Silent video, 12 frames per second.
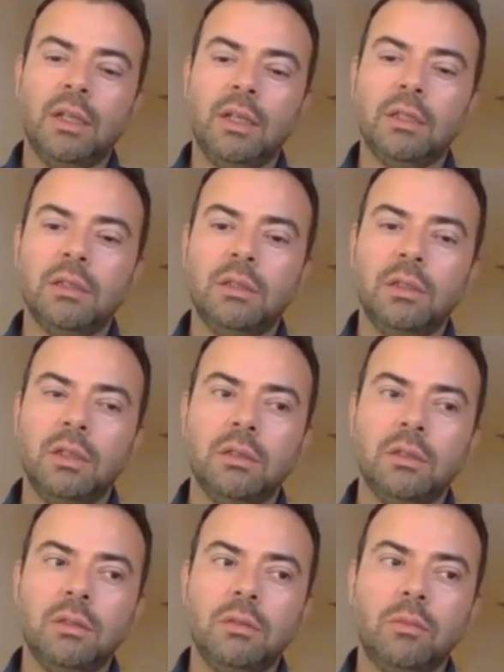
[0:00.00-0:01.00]

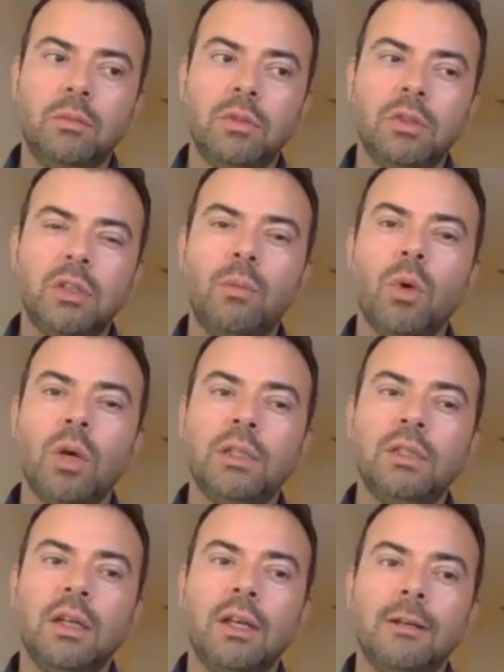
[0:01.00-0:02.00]
is
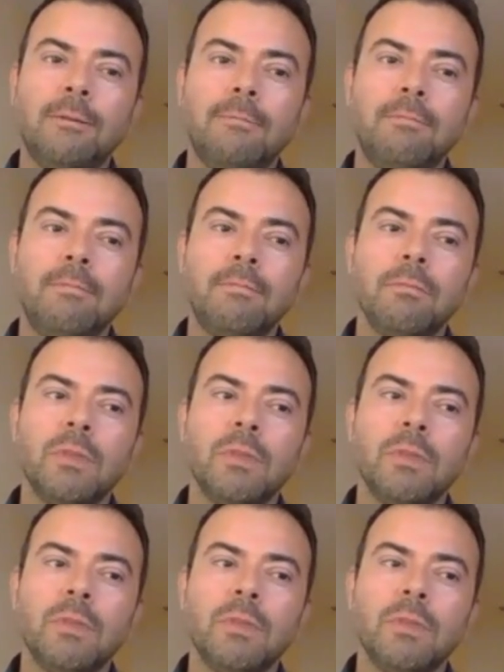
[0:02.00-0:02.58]
somewhat of